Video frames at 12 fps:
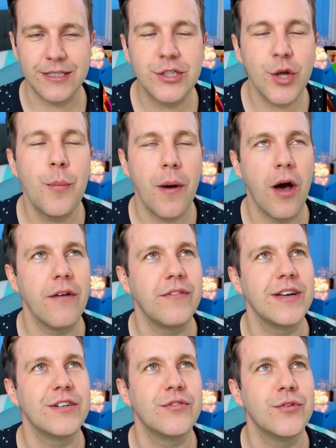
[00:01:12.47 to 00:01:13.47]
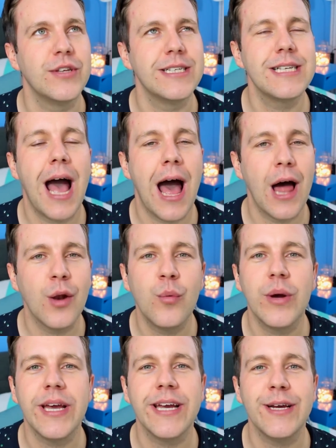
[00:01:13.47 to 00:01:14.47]
So perfect for this
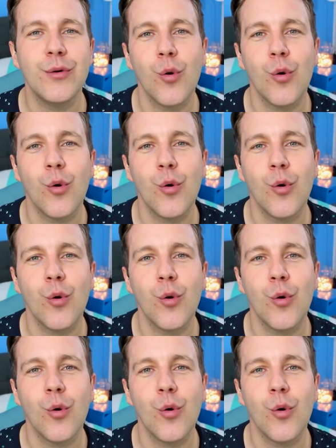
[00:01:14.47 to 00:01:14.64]
Halloween,